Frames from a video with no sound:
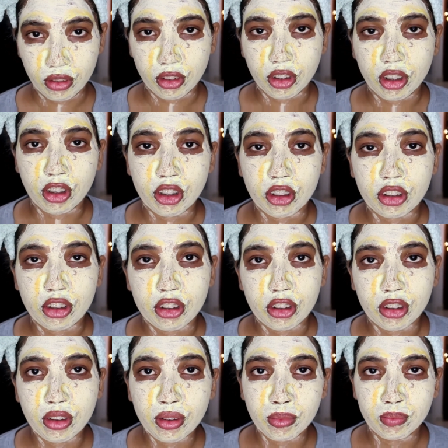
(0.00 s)

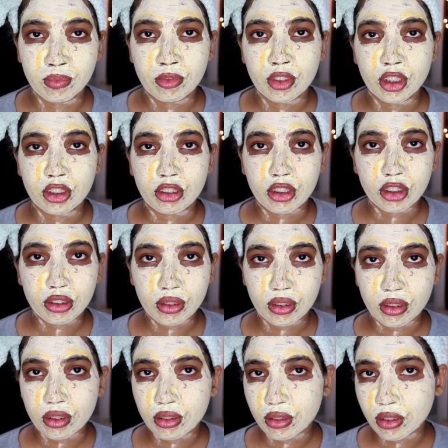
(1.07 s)
water. Just wash the